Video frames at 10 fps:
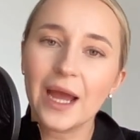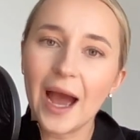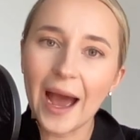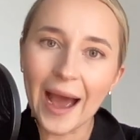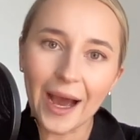
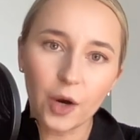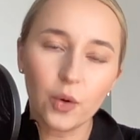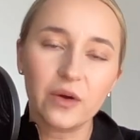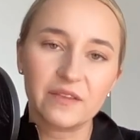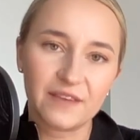
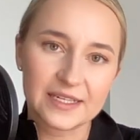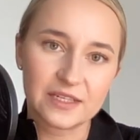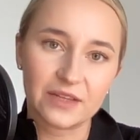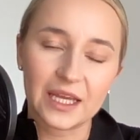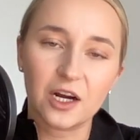how
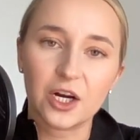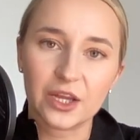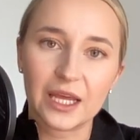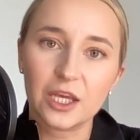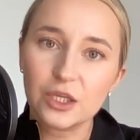effectively are
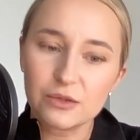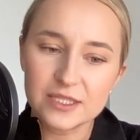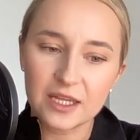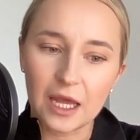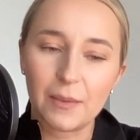they
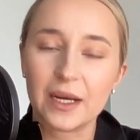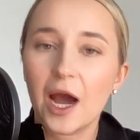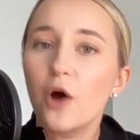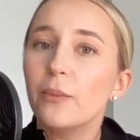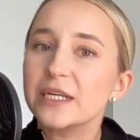using them and
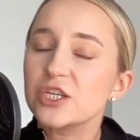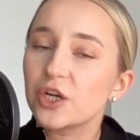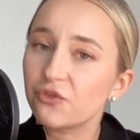how much